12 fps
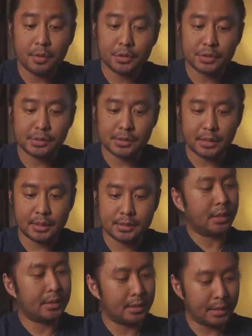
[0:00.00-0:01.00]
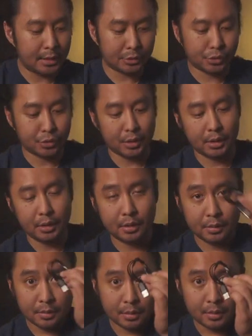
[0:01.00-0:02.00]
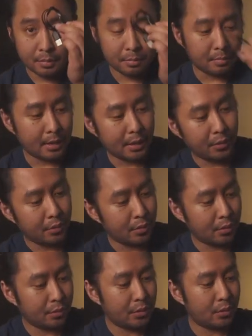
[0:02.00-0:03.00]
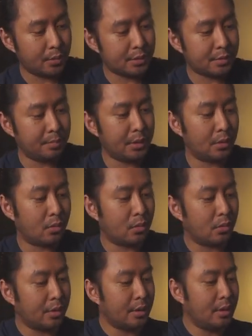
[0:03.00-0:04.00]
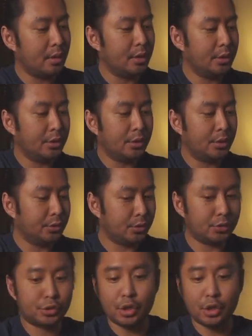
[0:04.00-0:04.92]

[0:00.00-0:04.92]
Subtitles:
emergencies and an extra micro USB cord to